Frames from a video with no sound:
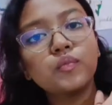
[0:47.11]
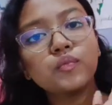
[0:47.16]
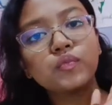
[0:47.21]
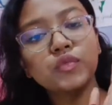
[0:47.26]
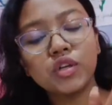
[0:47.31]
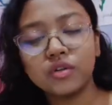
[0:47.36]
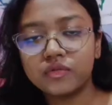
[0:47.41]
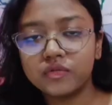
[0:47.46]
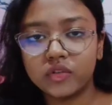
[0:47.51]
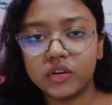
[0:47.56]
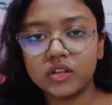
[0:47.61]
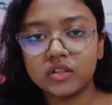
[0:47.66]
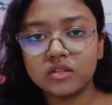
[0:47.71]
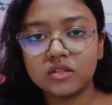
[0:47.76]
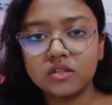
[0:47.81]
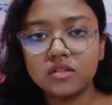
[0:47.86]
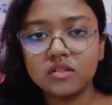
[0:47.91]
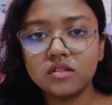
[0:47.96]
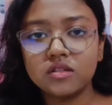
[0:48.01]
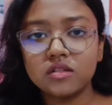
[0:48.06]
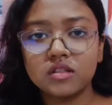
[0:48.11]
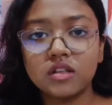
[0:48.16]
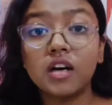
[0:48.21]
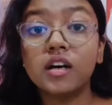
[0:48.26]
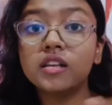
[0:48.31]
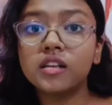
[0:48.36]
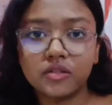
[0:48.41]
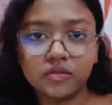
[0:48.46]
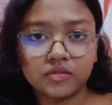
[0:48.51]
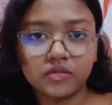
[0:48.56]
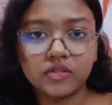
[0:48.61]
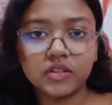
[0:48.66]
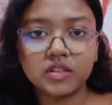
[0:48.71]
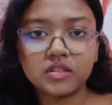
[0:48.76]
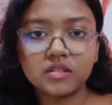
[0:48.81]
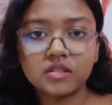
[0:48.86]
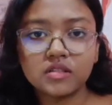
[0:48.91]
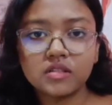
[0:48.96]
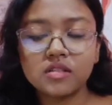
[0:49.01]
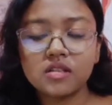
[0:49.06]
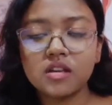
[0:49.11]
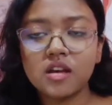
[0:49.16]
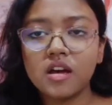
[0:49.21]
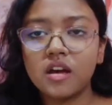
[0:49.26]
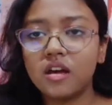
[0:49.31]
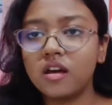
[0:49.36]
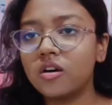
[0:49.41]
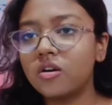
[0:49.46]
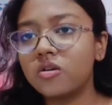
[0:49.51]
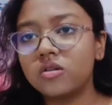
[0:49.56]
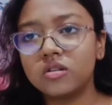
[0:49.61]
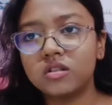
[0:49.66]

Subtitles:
from your friends, other friends,